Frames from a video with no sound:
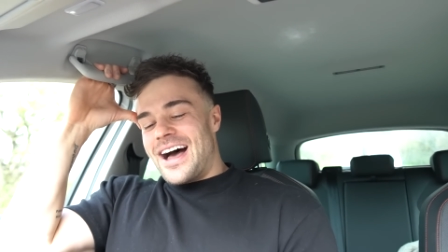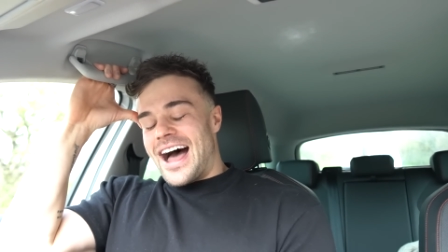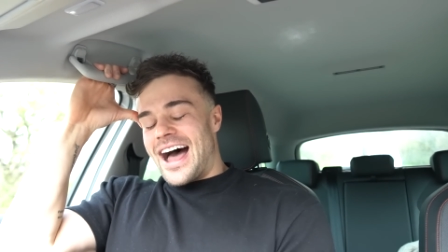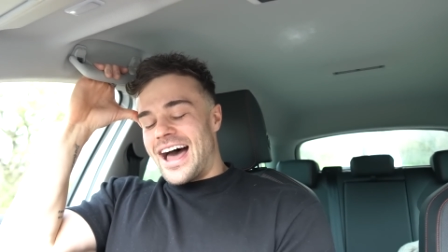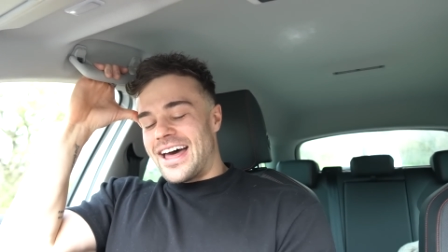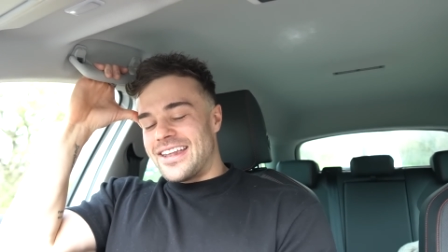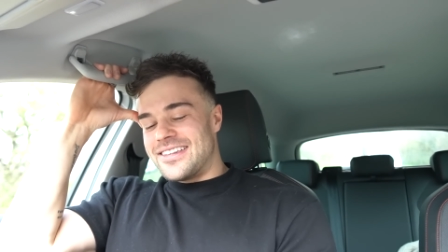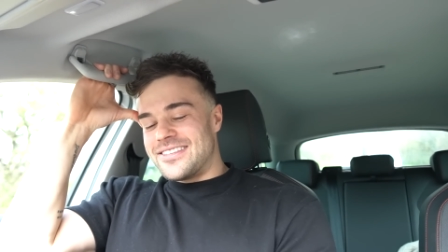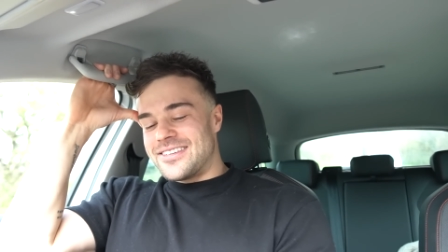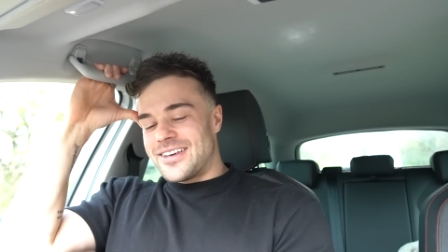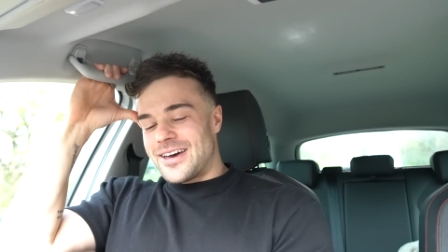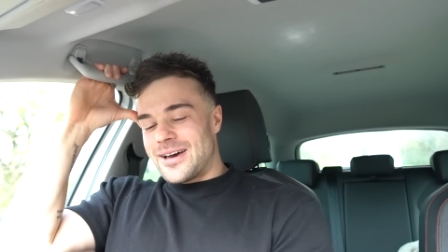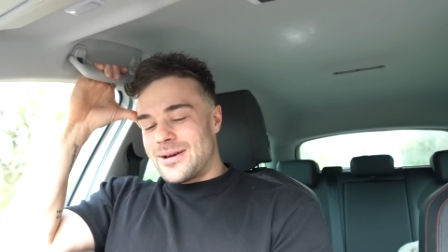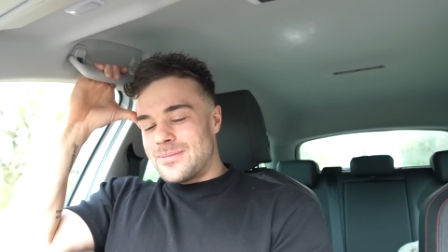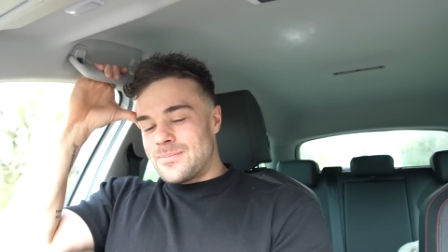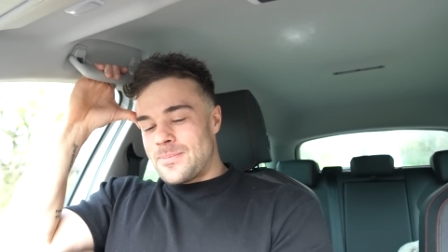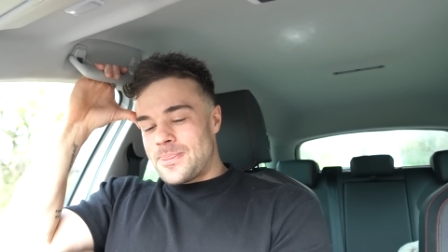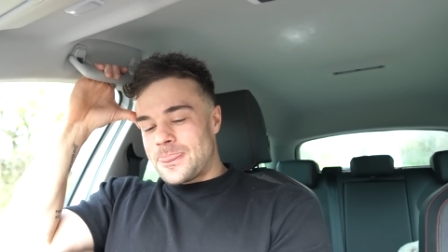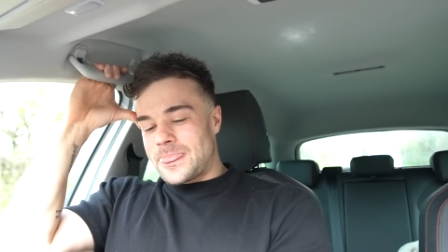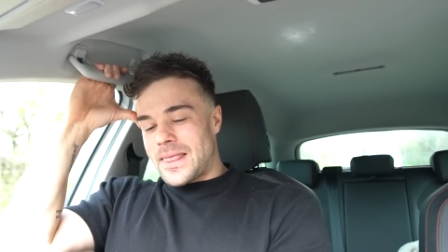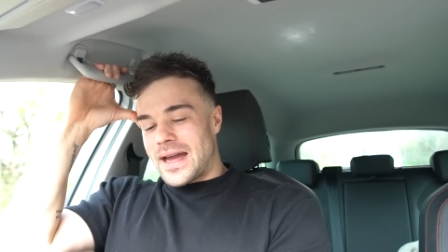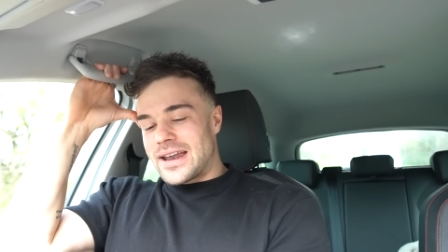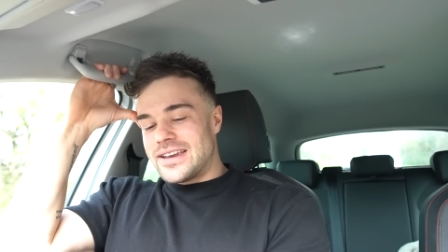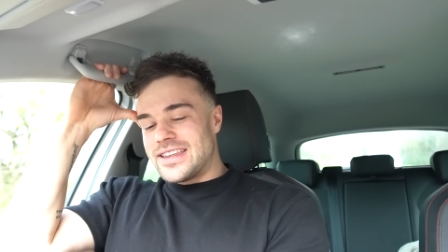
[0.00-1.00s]
And
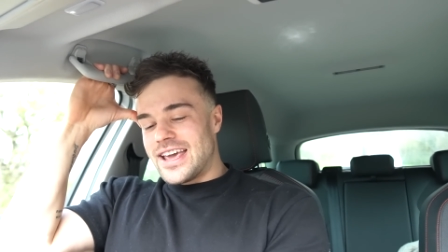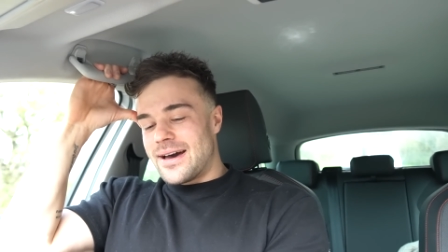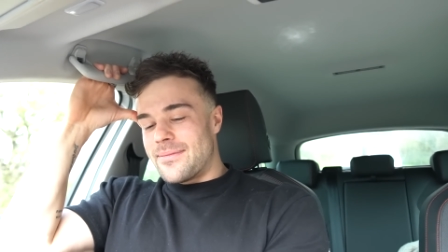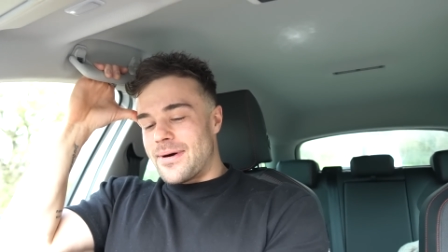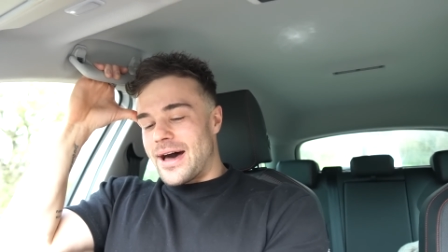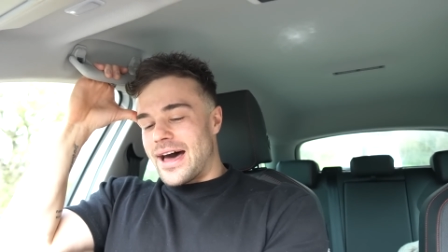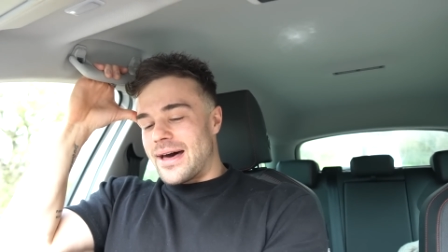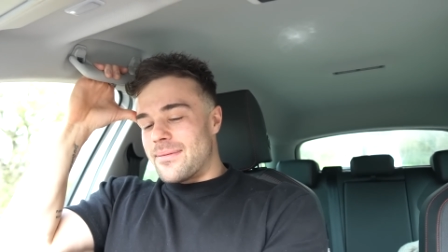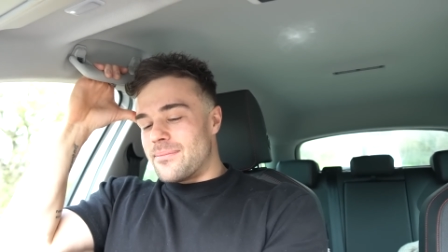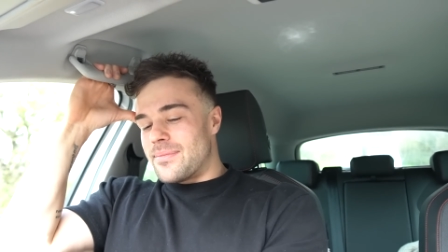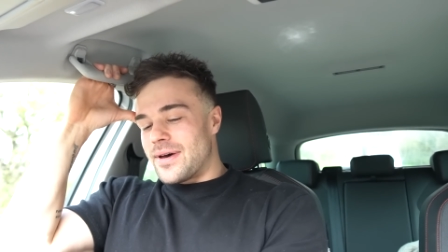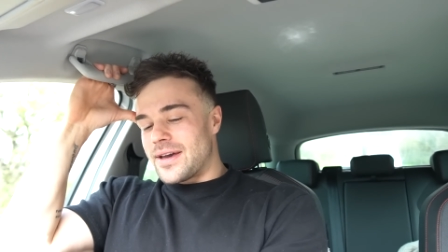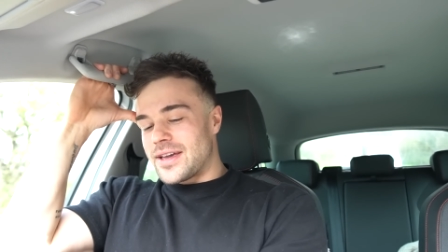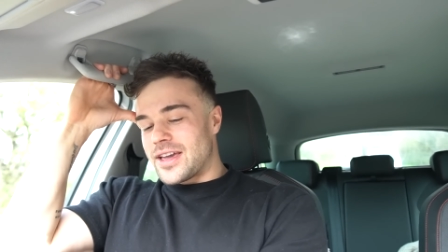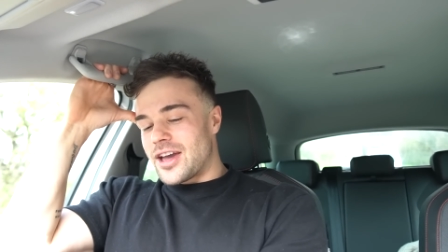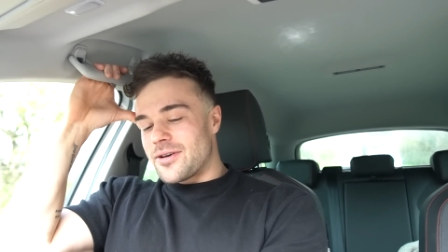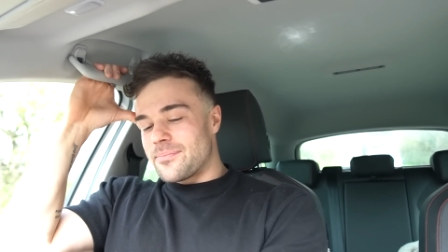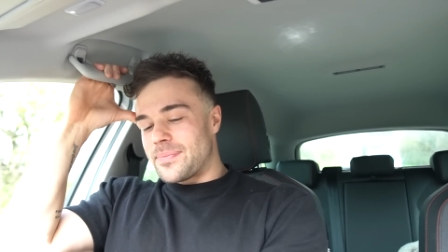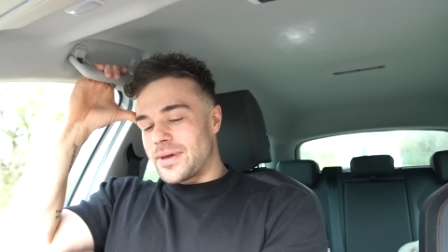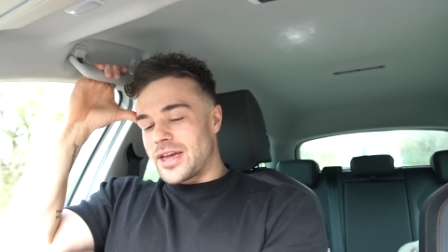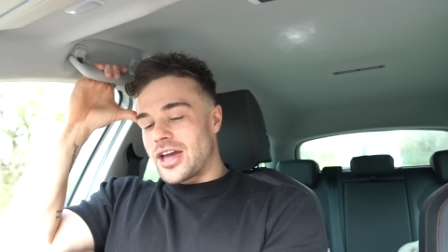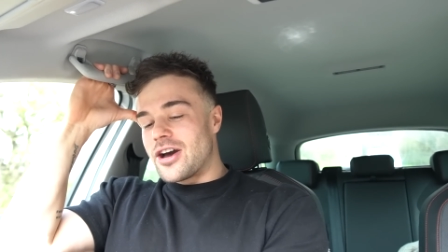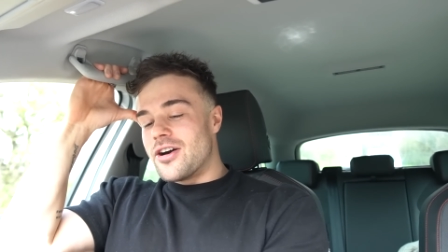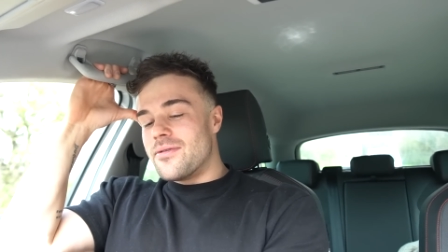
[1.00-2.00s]
um, and yeah, man. But
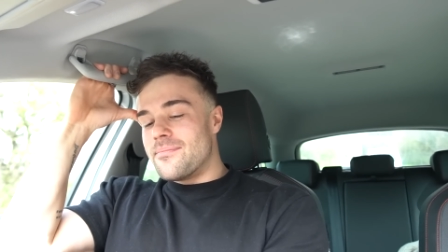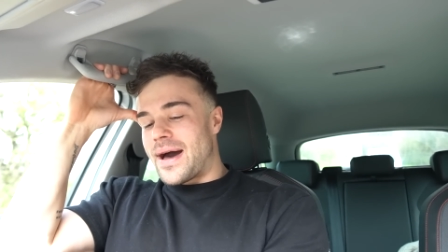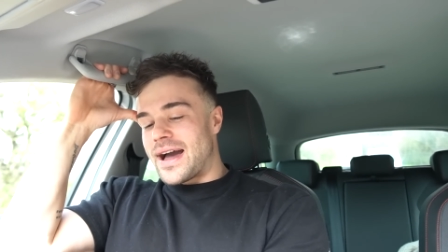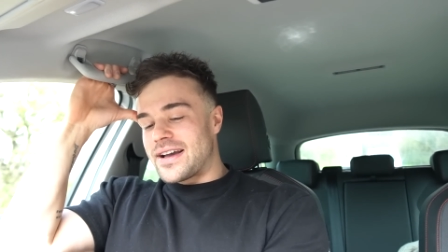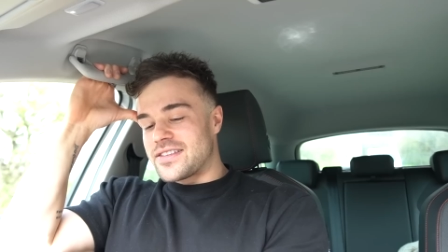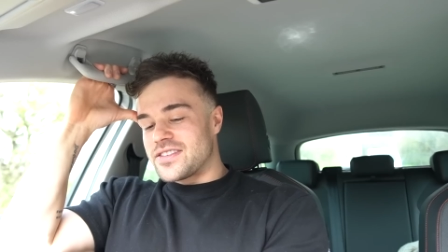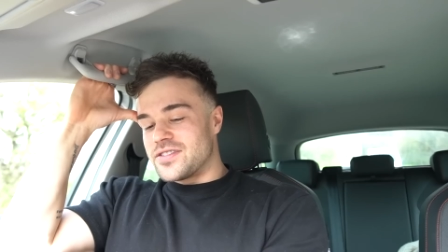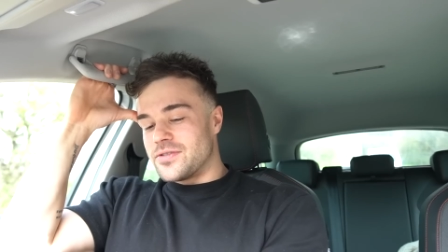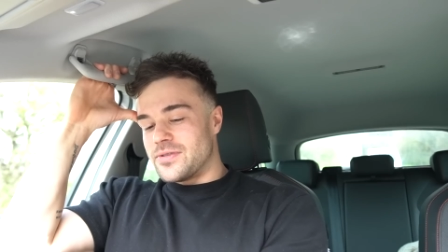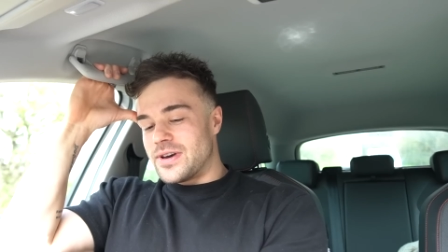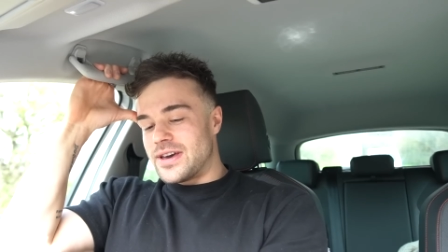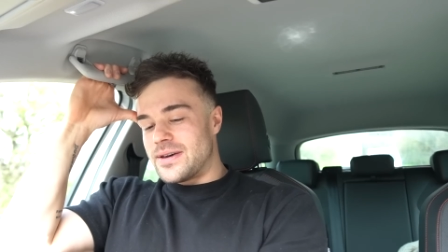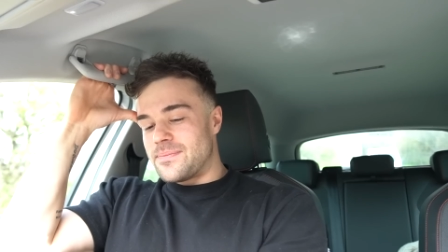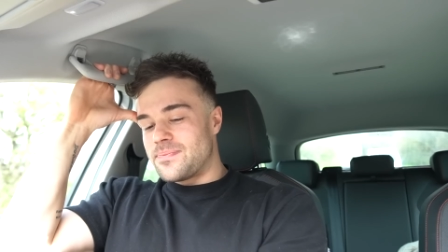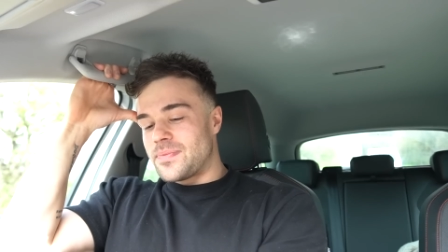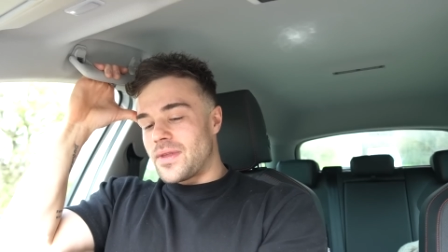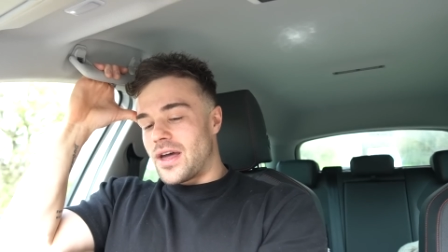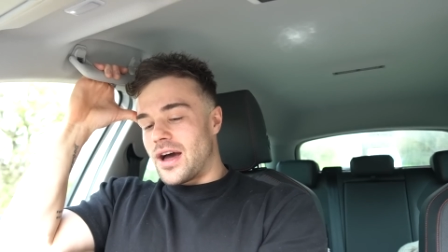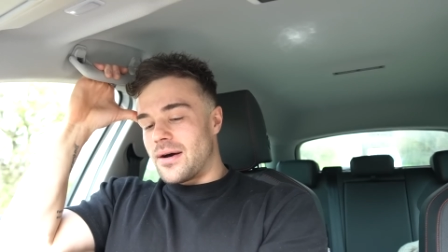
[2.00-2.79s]
but going back to it,